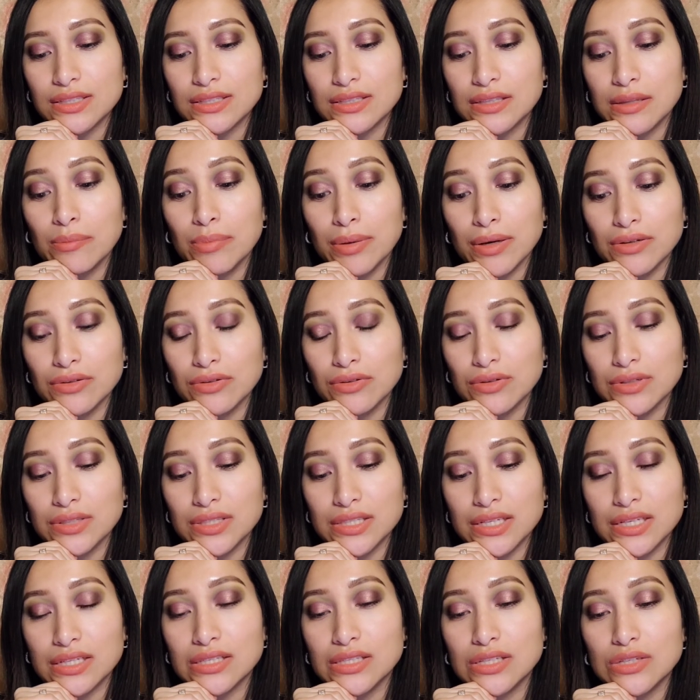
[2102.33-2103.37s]
The bundle is
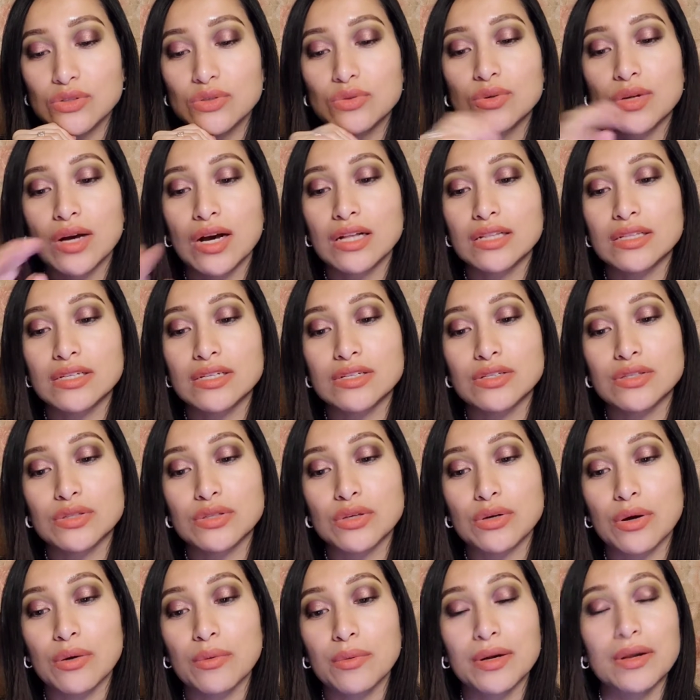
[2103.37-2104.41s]
$62,
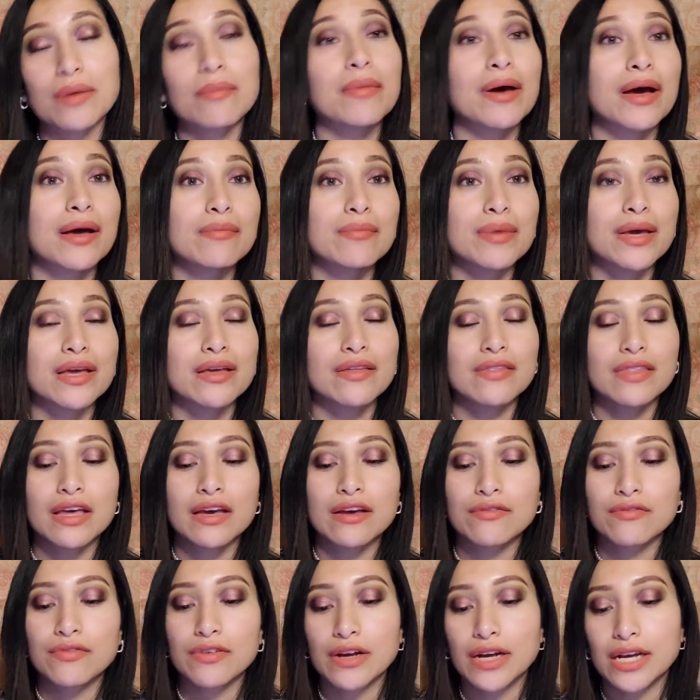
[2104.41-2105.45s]
so I wouldn't mind paying
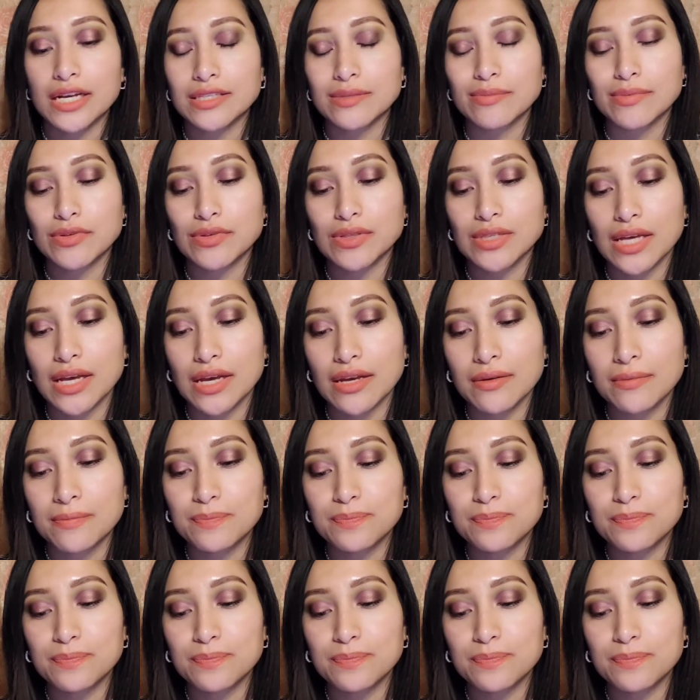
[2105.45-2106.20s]
that for Ace Beauty.